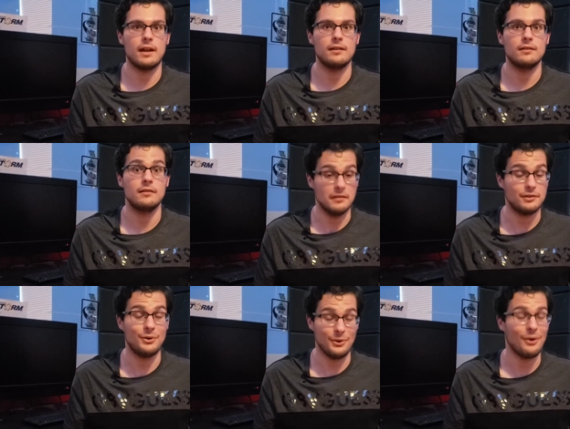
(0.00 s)
night.
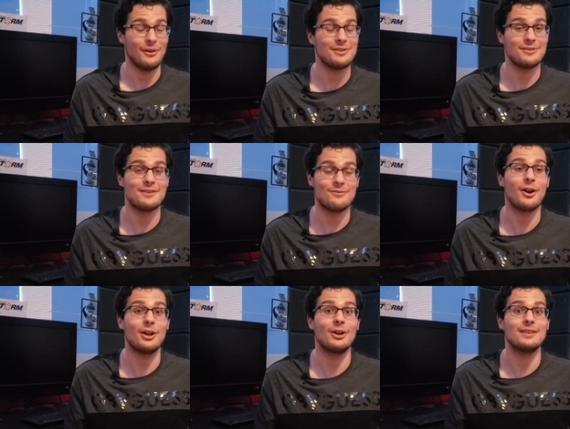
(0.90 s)
You know, that's that's
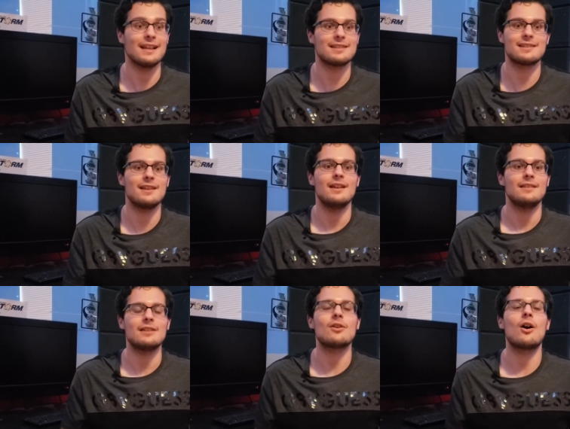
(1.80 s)
fucking good. That's
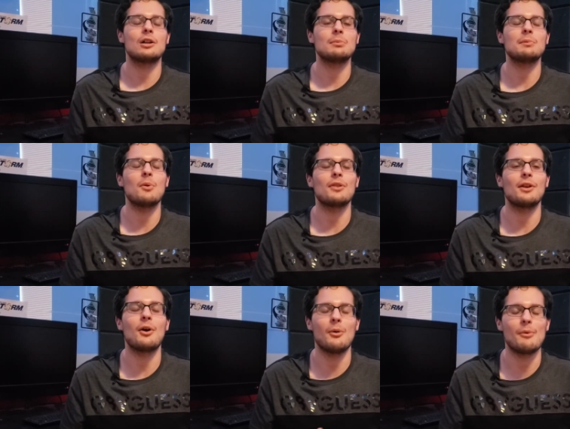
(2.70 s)
that's arguably more
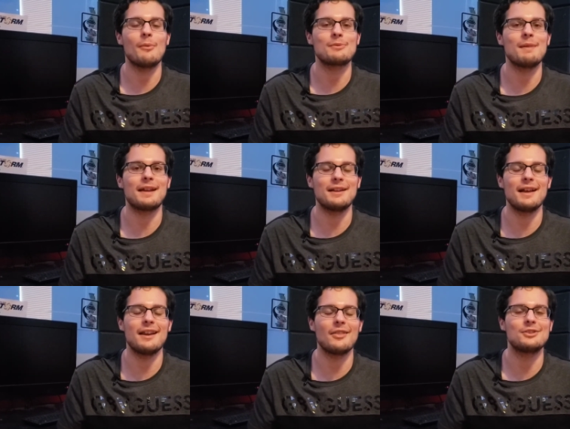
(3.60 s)
than I always make
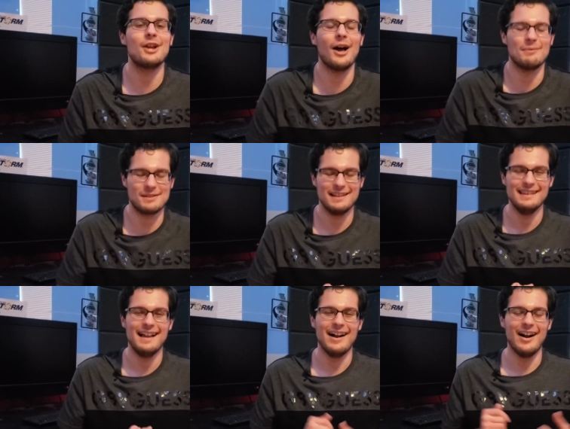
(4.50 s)
it at other jobs.
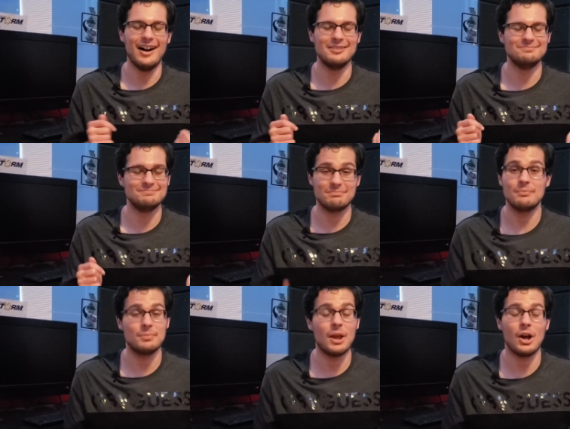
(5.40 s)
Um,
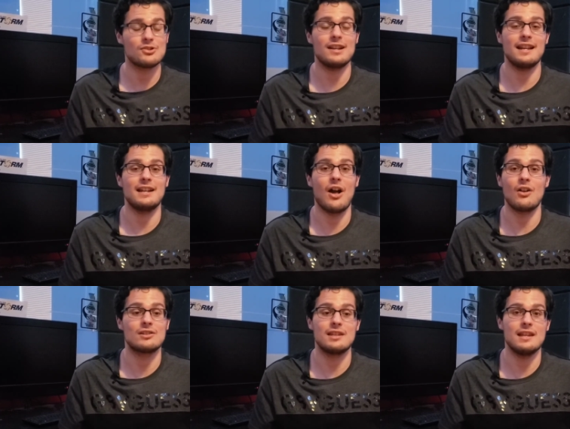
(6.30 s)
the one hundred eighty
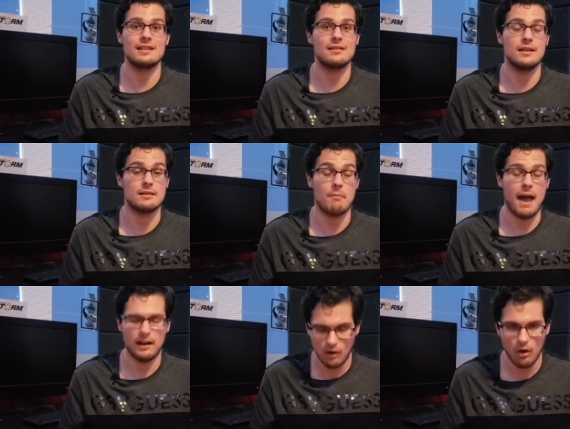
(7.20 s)
dollars isn't isn't
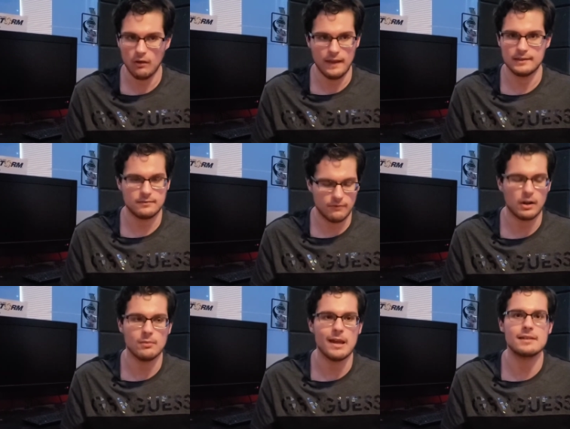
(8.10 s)
bad at all, and that's
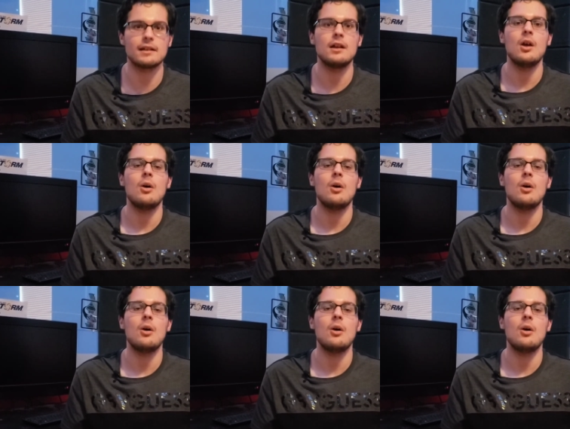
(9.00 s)
fucking amazing.